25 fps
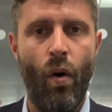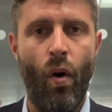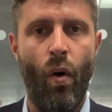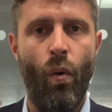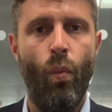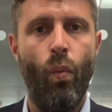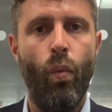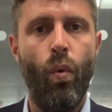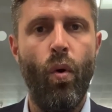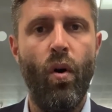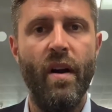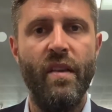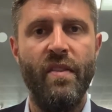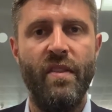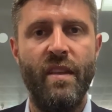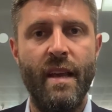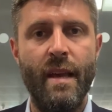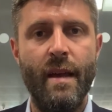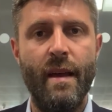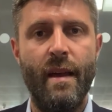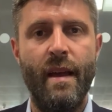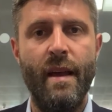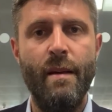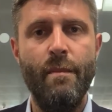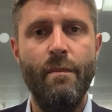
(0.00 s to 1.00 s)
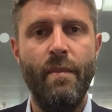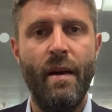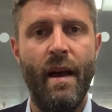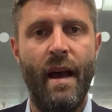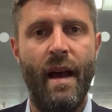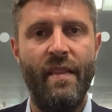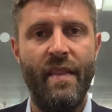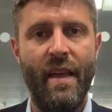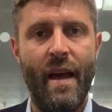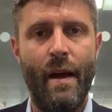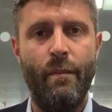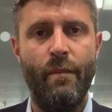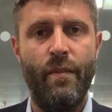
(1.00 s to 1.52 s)
what the
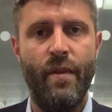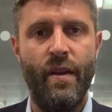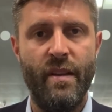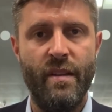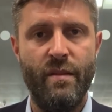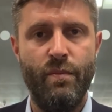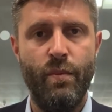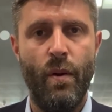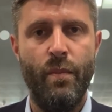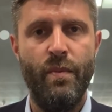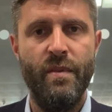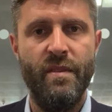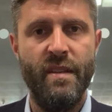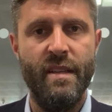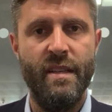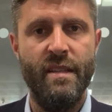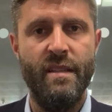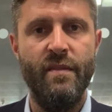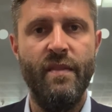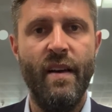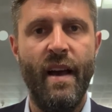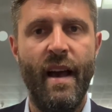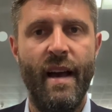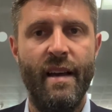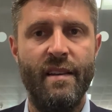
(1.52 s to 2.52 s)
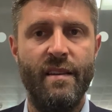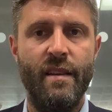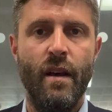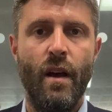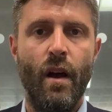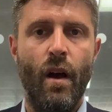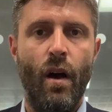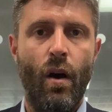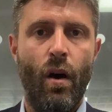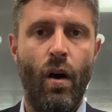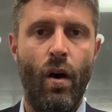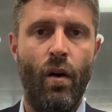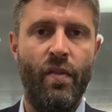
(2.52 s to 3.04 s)
impact that these properties have had
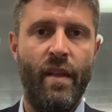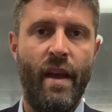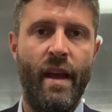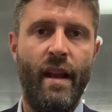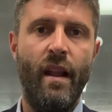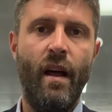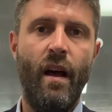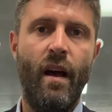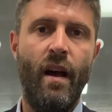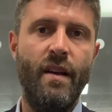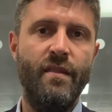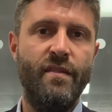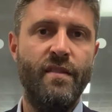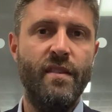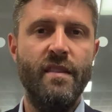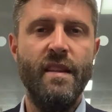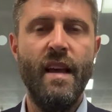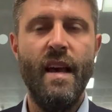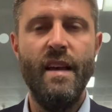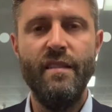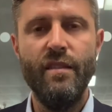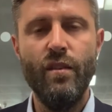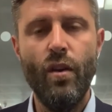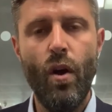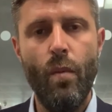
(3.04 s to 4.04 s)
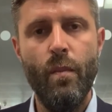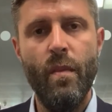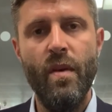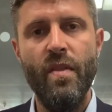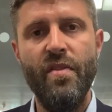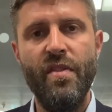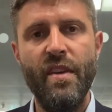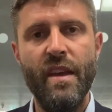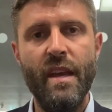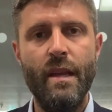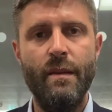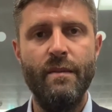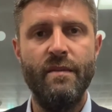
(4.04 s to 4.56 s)
on their lives. And there's common
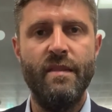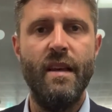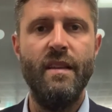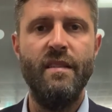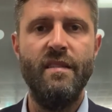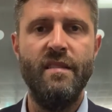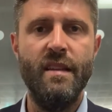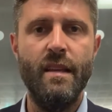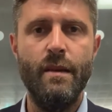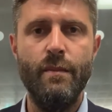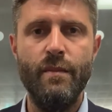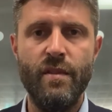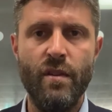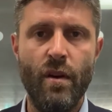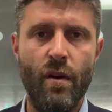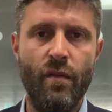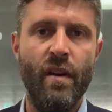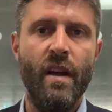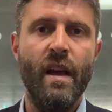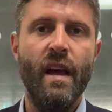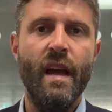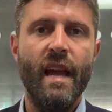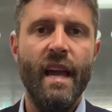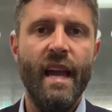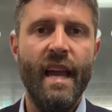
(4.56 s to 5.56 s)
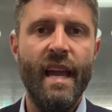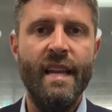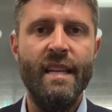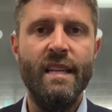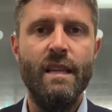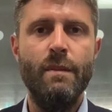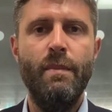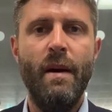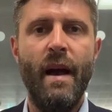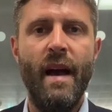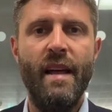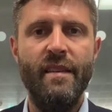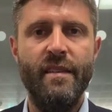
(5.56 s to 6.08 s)
themes. There's themes of
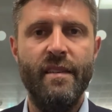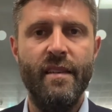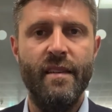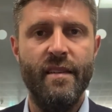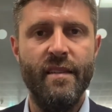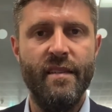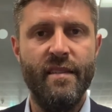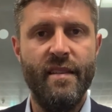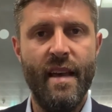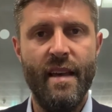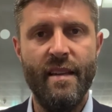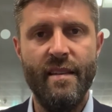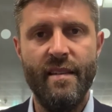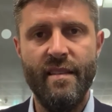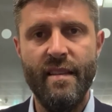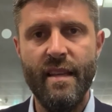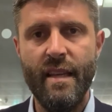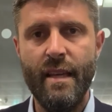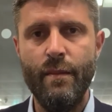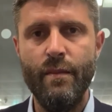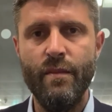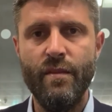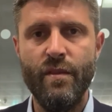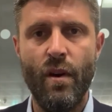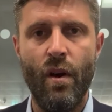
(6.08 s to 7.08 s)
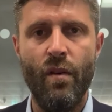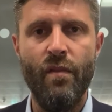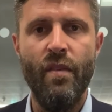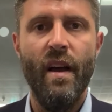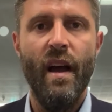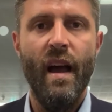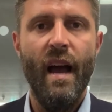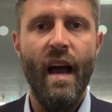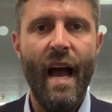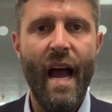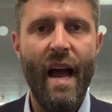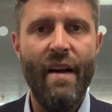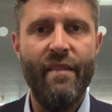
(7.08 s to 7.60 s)
independence. There's themes of
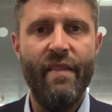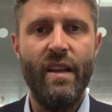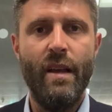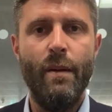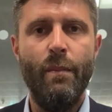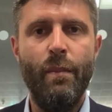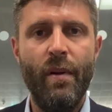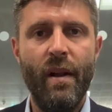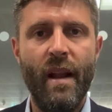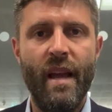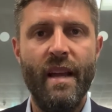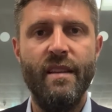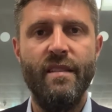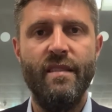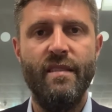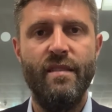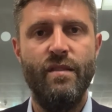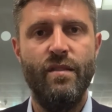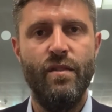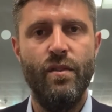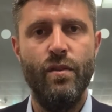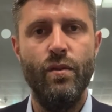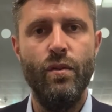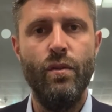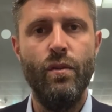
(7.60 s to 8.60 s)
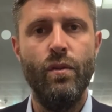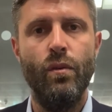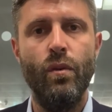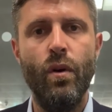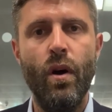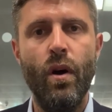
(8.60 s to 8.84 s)
having a place to call